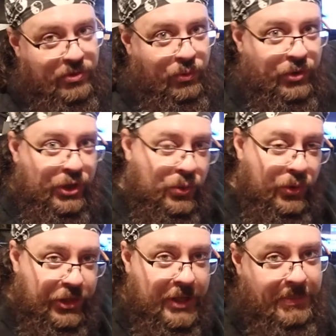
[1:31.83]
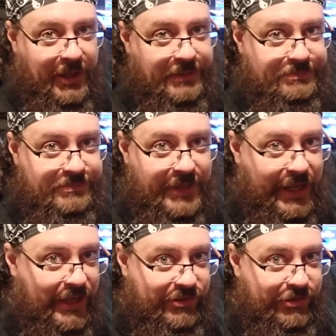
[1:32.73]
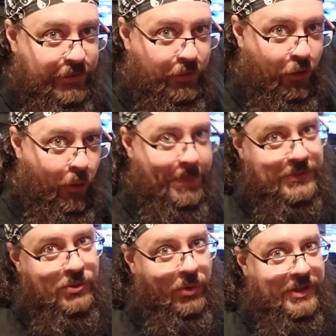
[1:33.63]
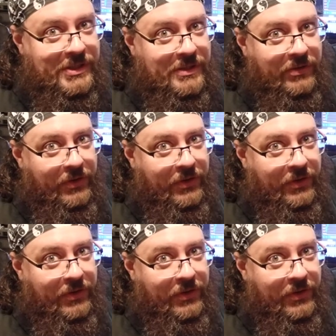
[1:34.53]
a really cool thing about it. It's open source.